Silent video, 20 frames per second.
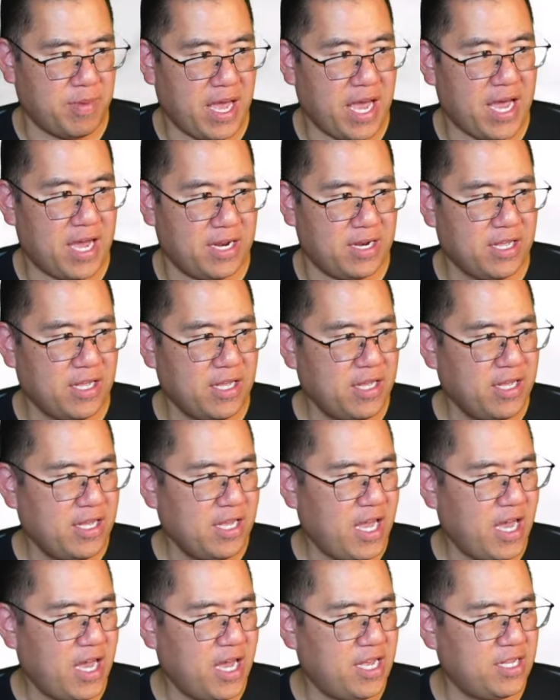man,
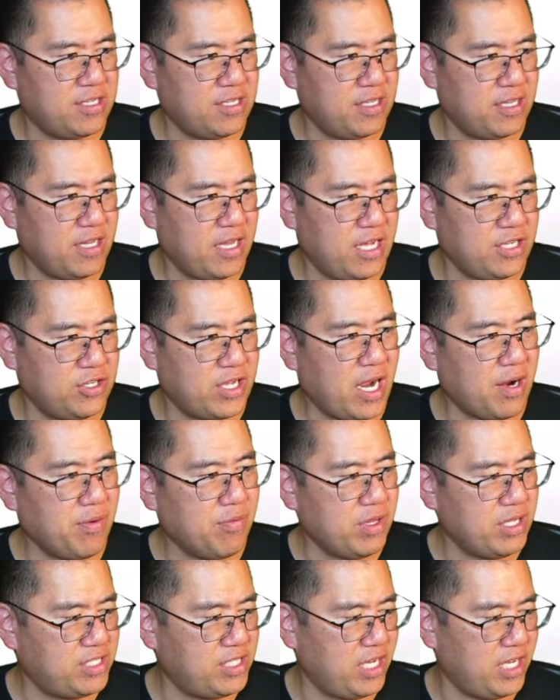as, as you
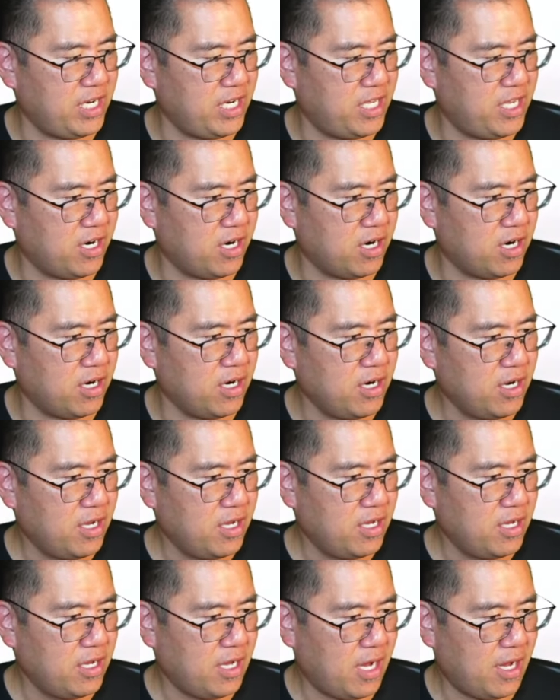can't really see it here.
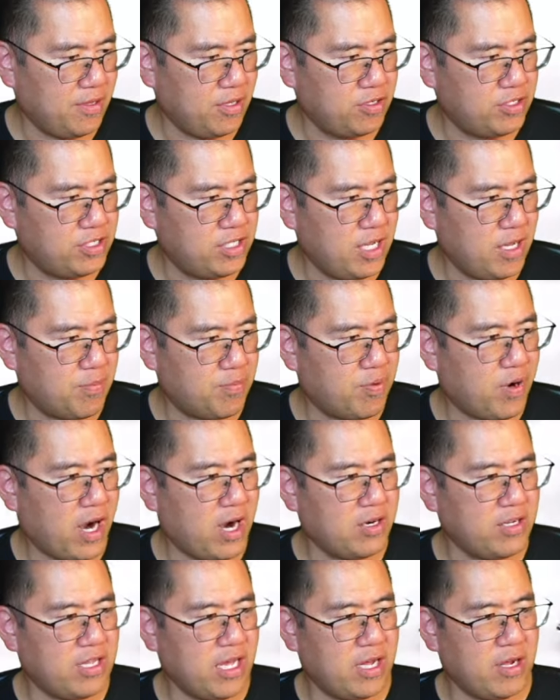Uh, you see it
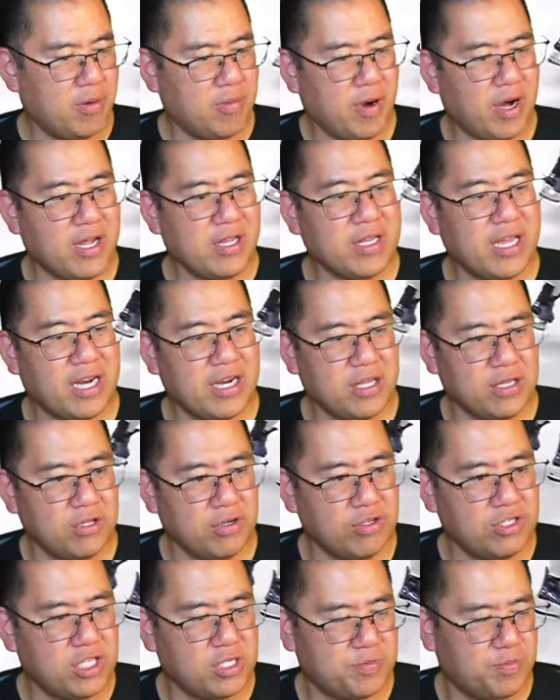prior to that. Åman kind of
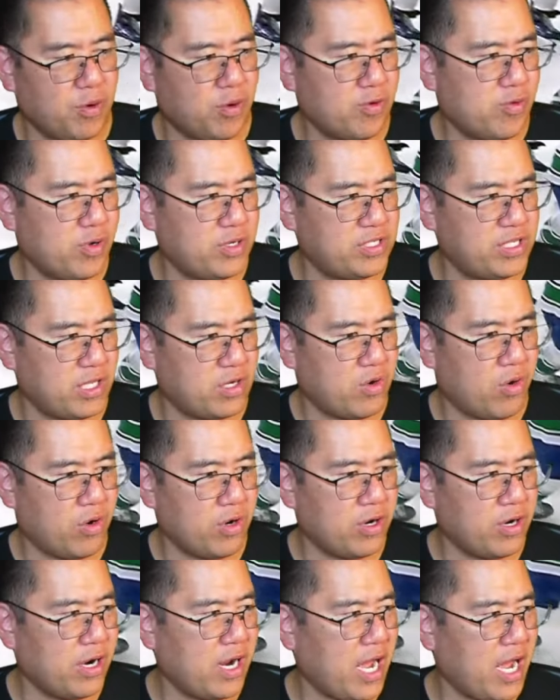loses Boqvist in the
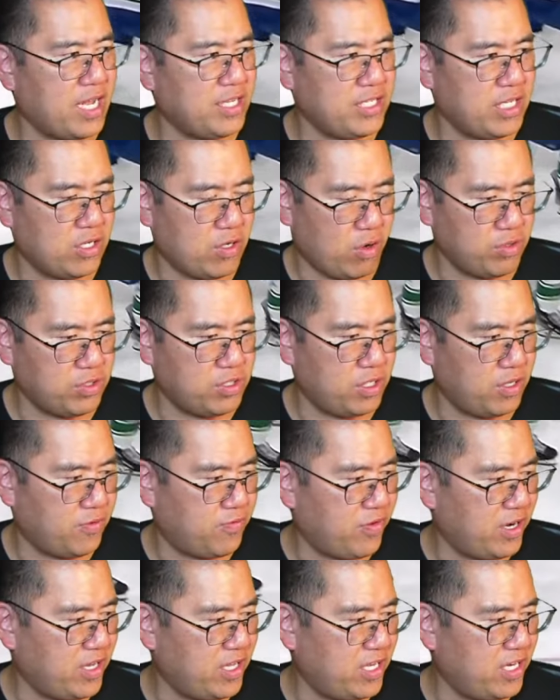corner as he goes to the
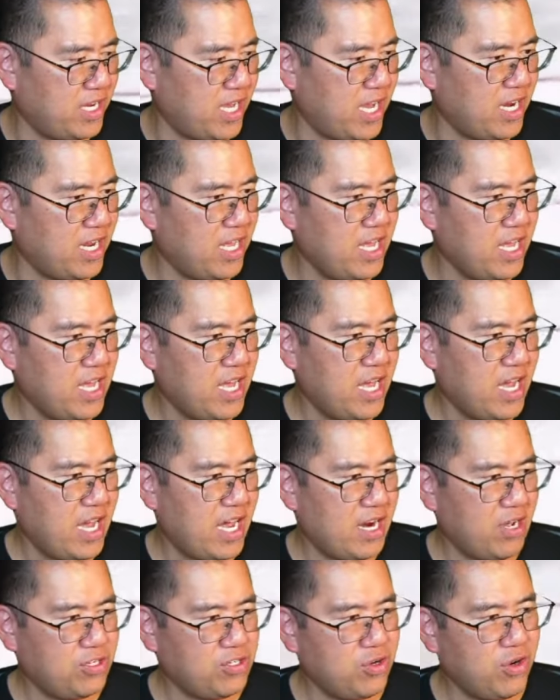front of the net.
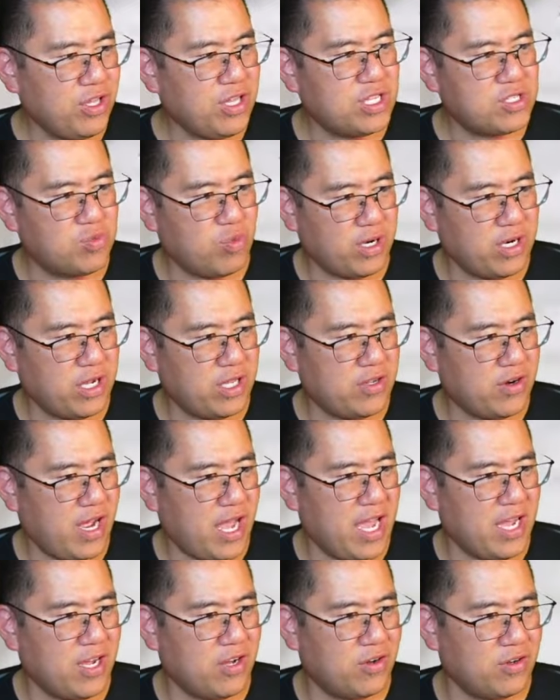And I'll show you this one other
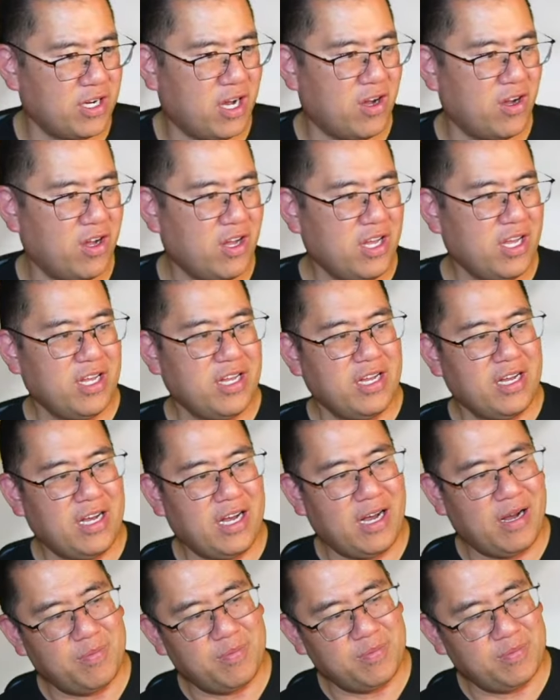angle. Now,
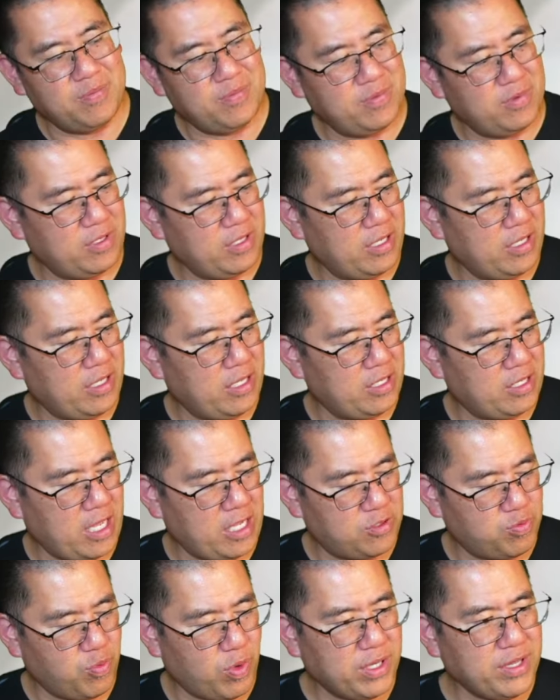um, it,
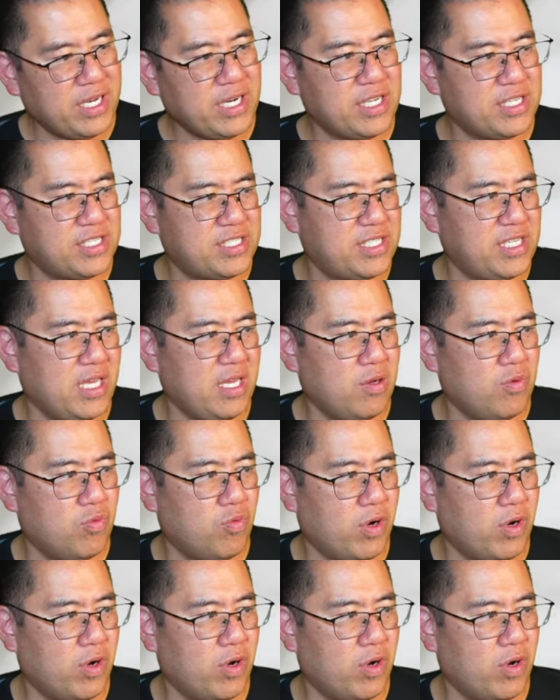it's one thing to see